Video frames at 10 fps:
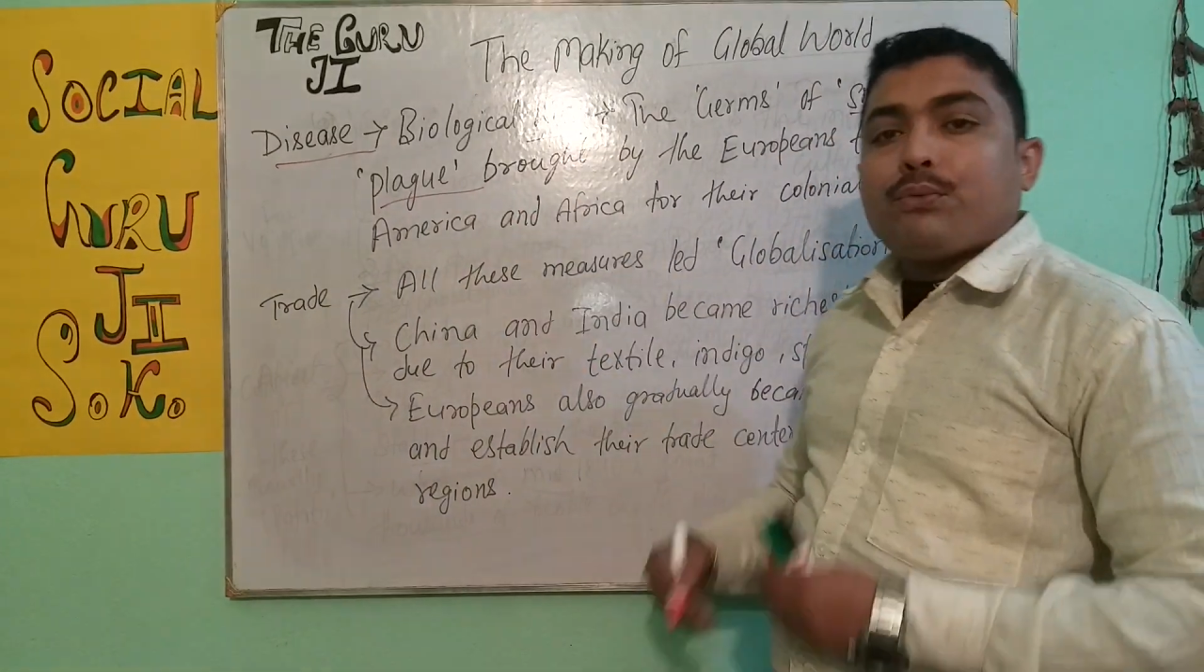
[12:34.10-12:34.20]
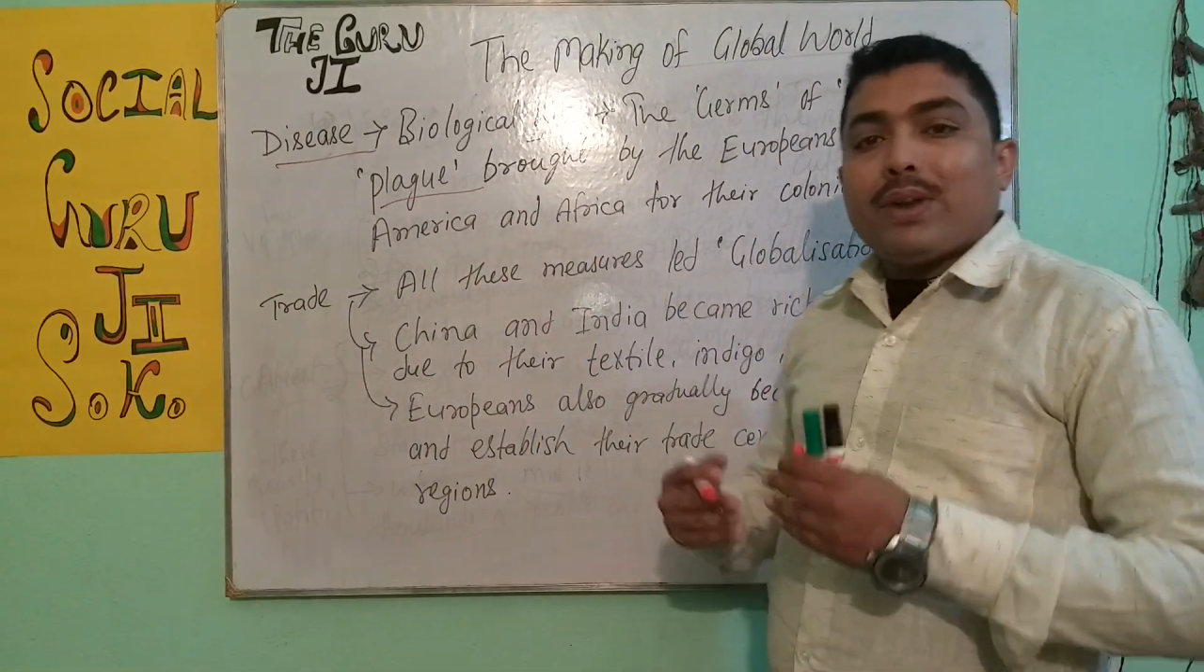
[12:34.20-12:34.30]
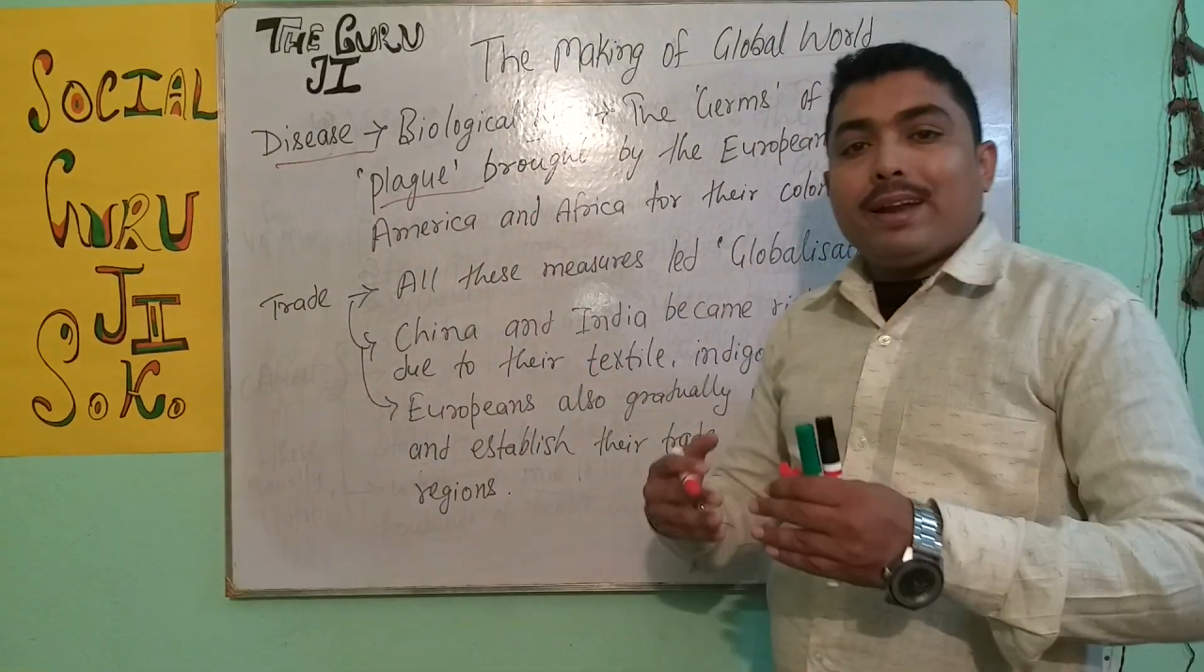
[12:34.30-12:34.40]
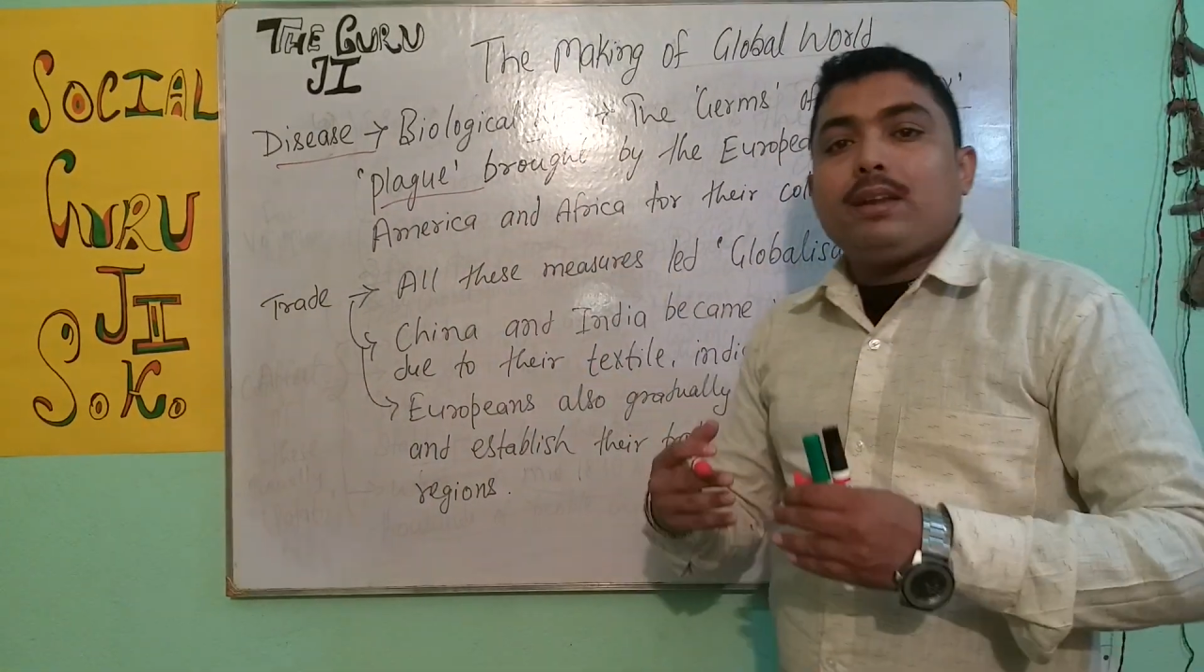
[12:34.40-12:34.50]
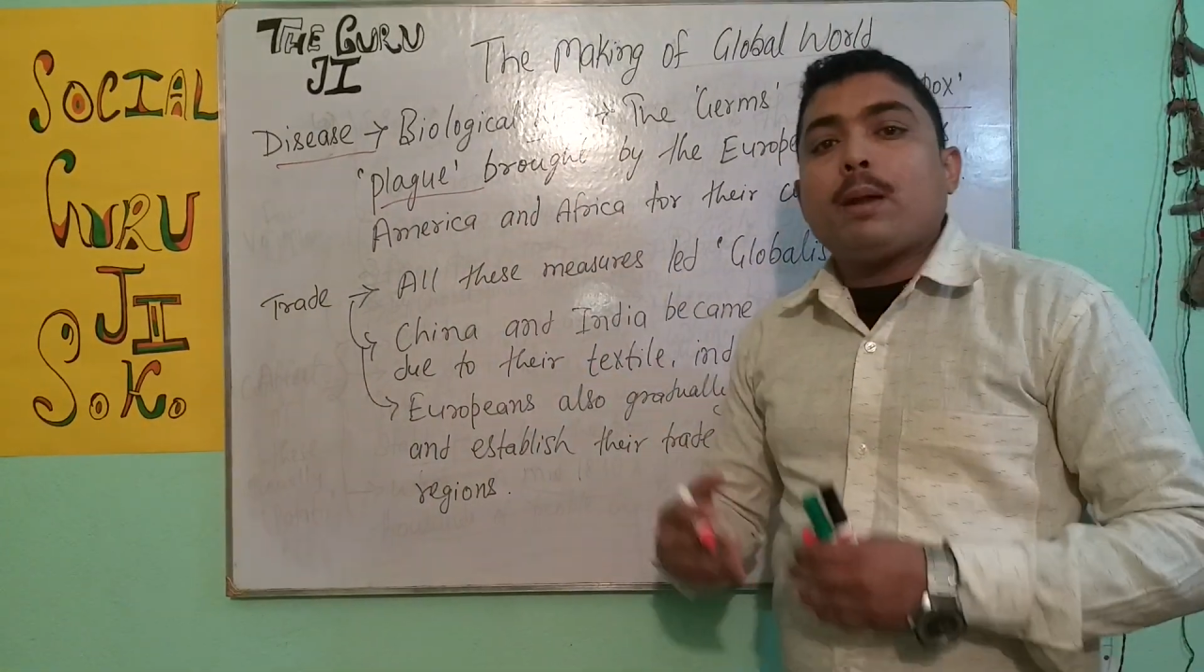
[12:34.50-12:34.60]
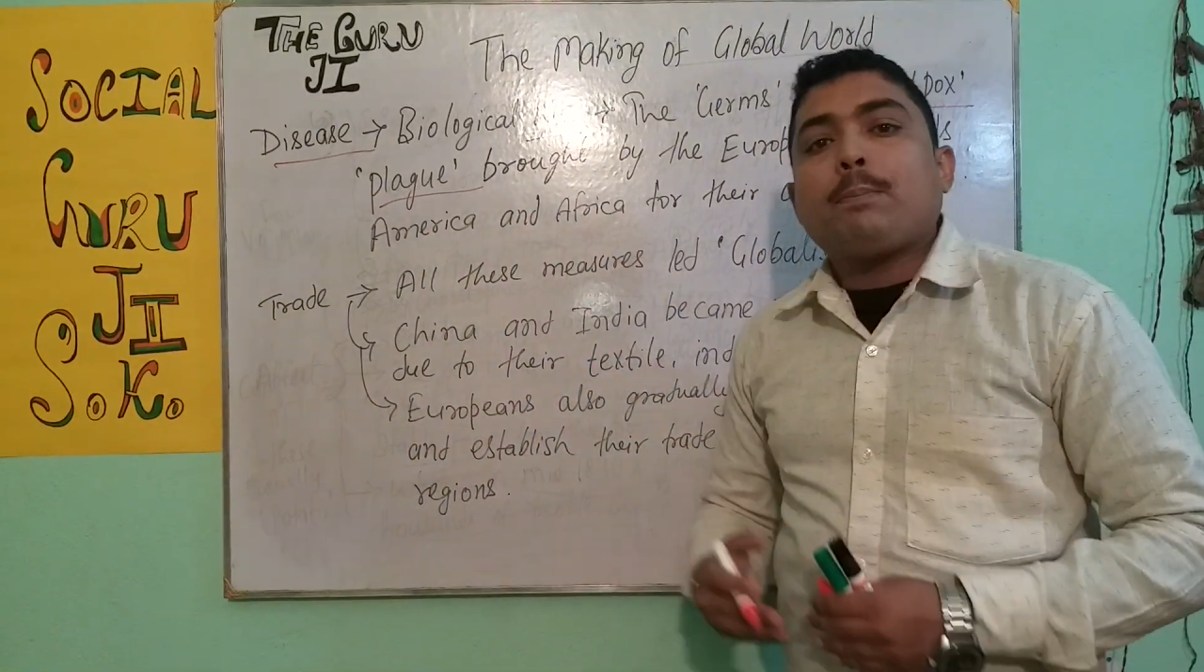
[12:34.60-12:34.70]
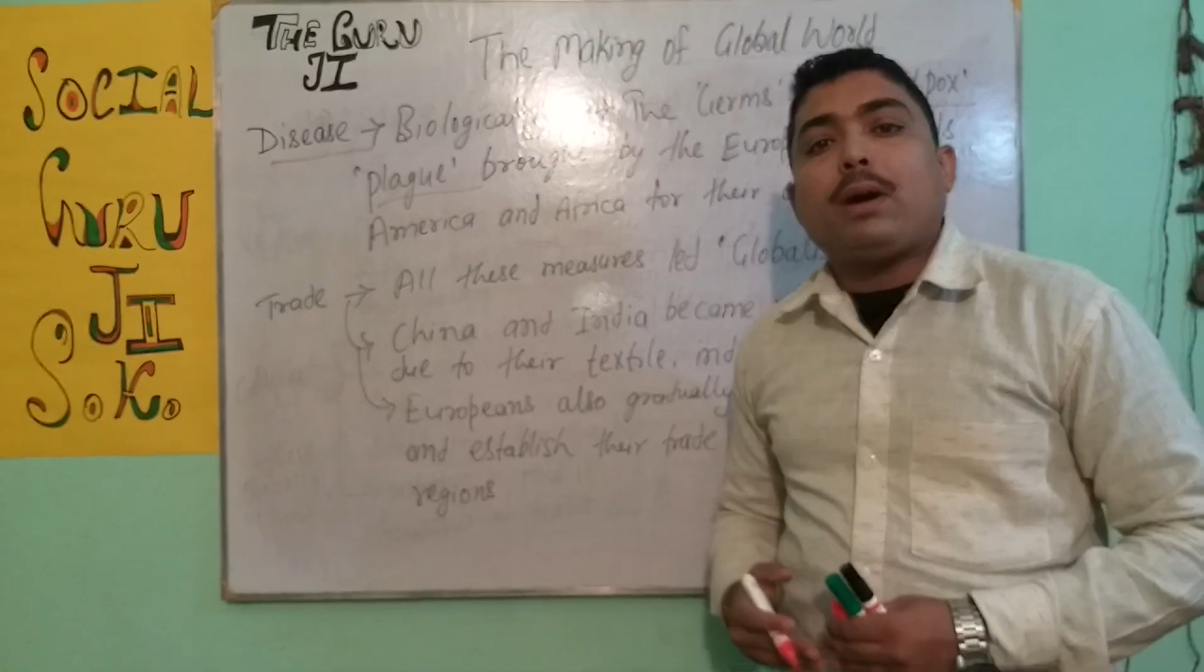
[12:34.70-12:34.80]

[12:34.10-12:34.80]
friendlier